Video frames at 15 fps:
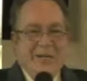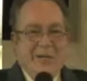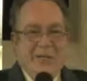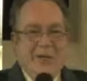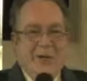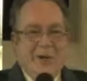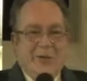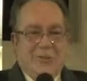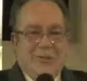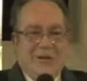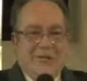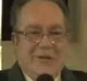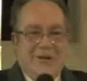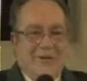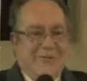Who goes
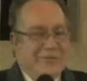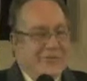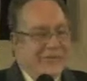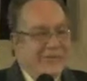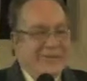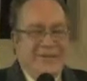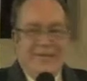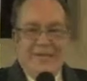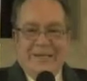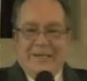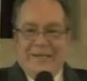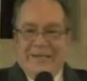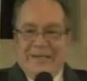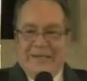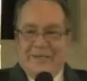after everything.
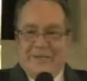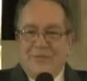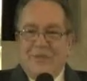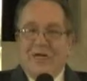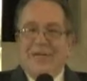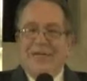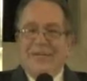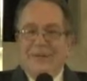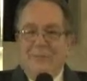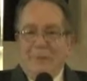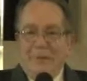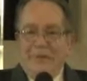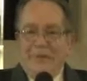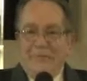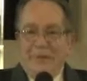Jay didn't
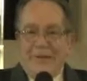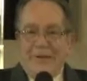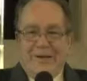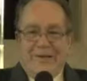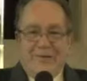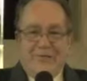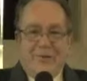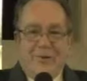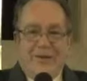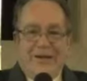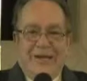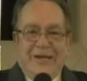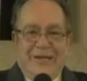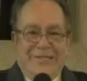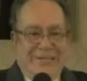believe me. One
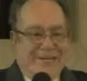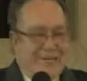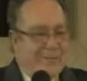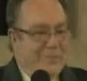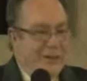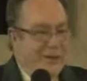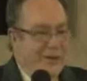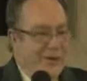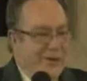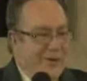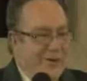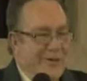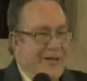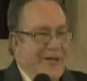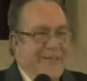day he's out in the
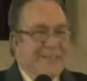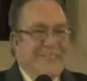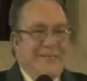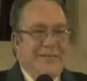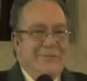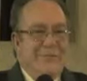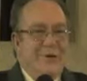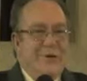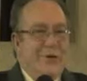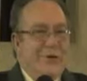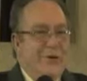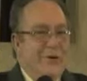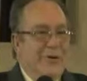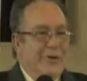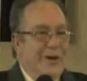backyard, had something
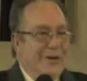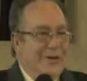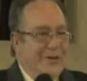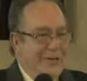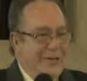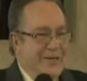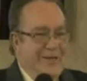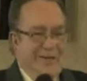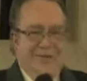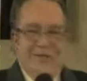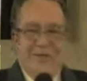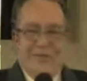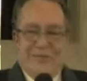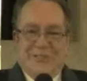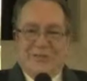cornered, and I looked out there,
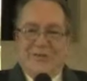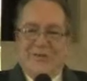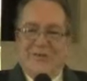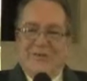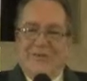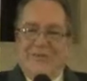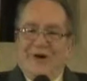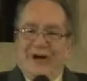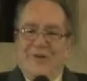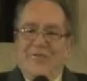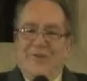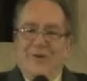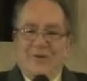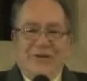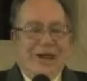and there was a
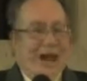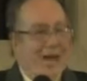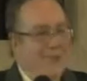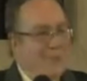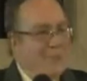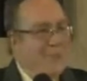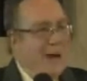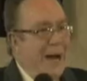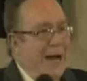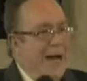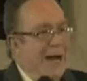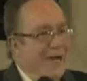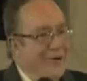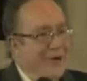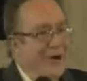5-foot
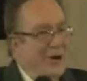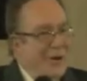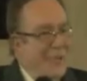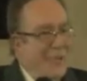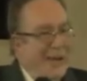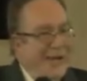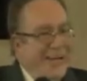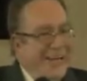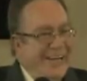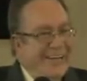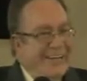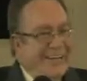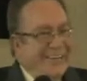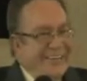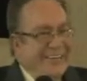diamondback out in our
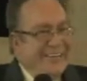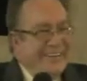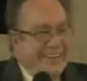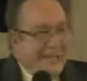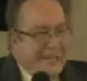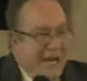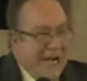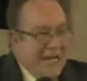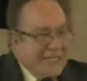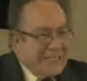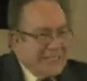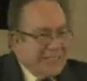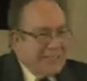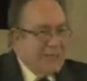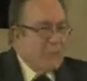backyard, and Kai's
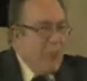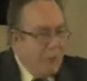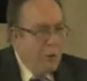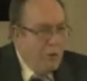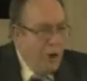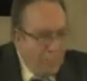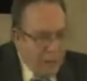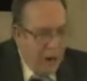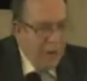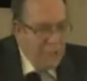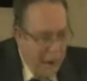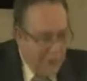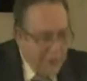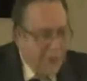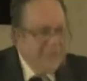sitting there.
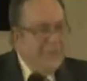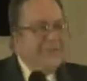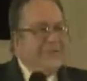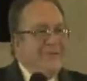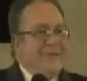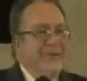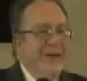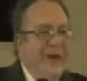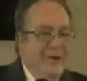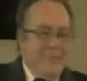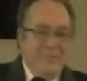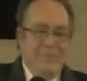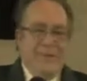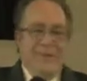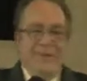Anyhow,
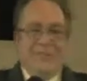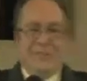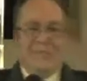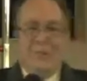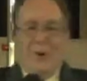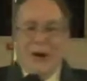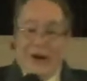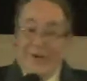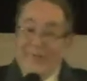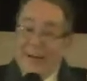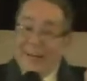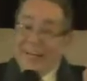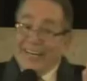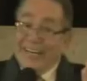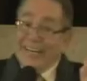but he was smart enough
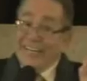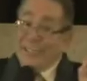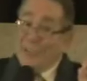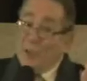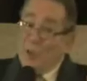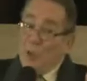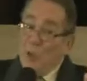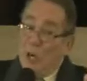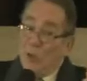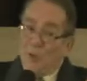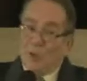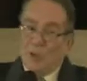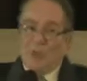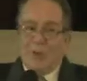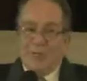not to get too
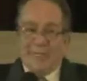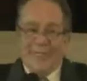close to it.